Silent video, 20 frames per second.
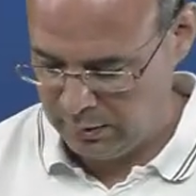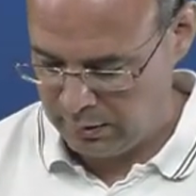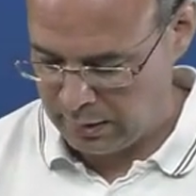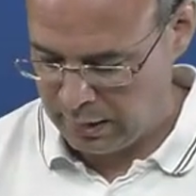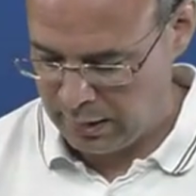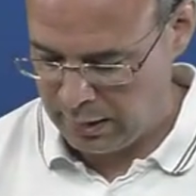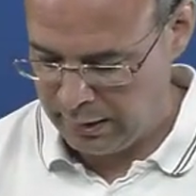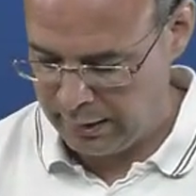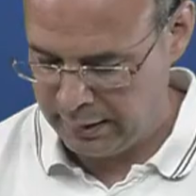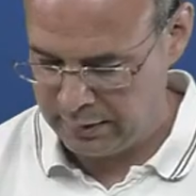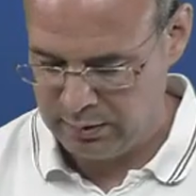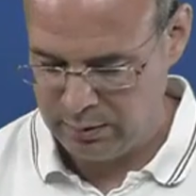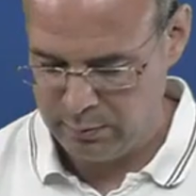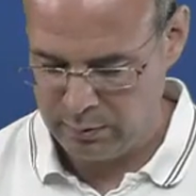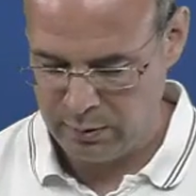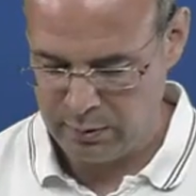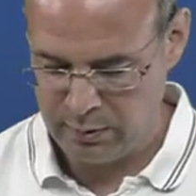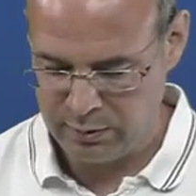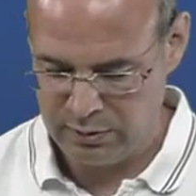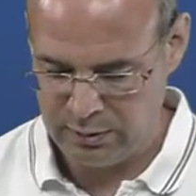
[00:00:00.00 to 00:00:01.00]
are
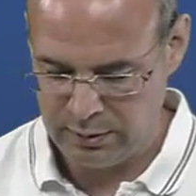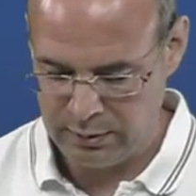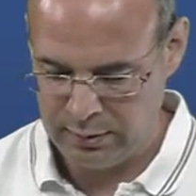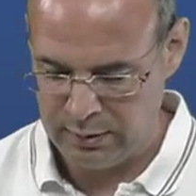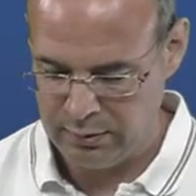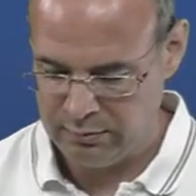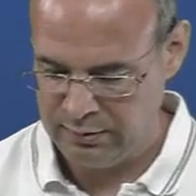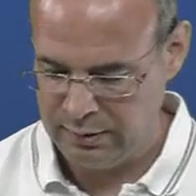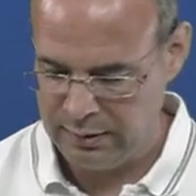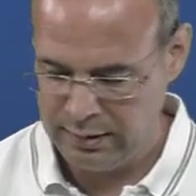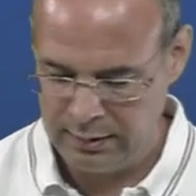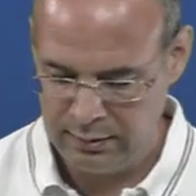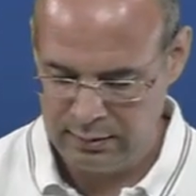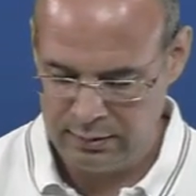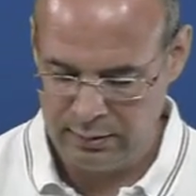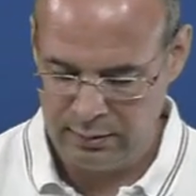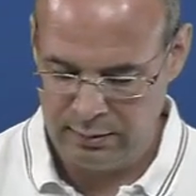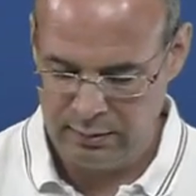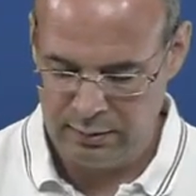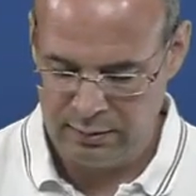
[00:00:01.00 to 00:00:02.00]
etymologically
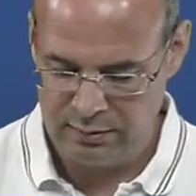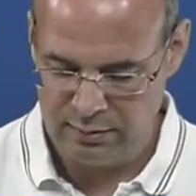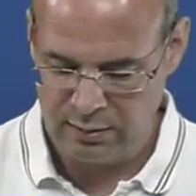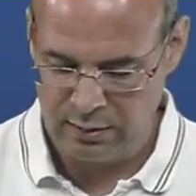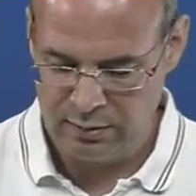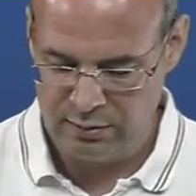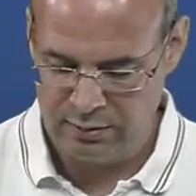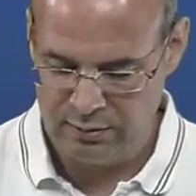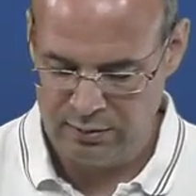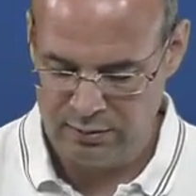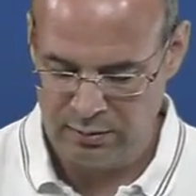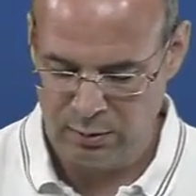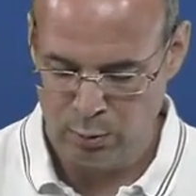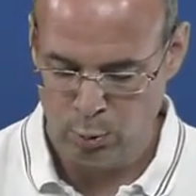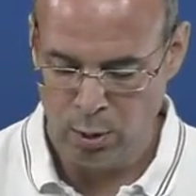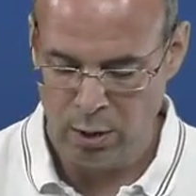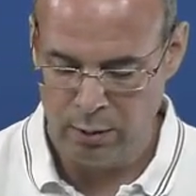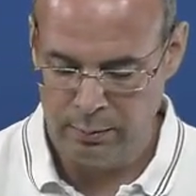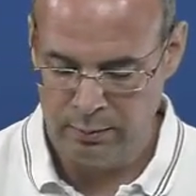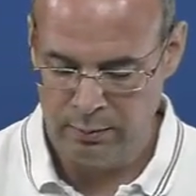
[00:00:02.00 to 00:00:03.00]
related, such as
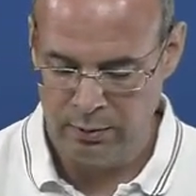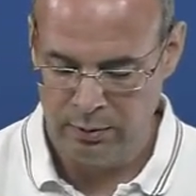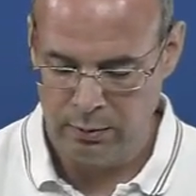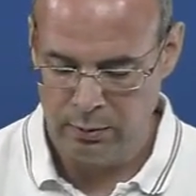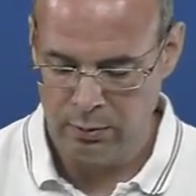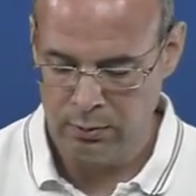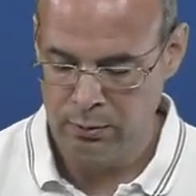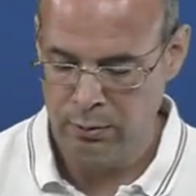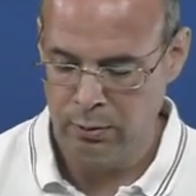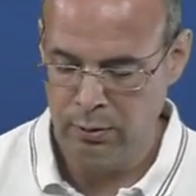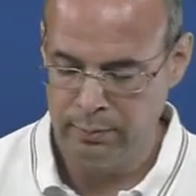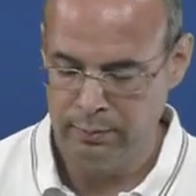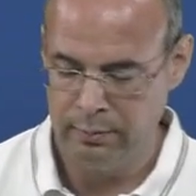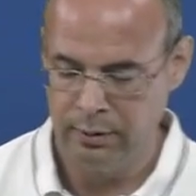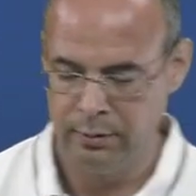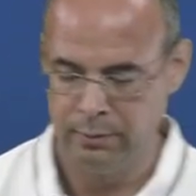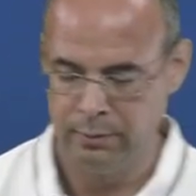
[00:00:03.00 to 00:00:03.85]
quam or cum.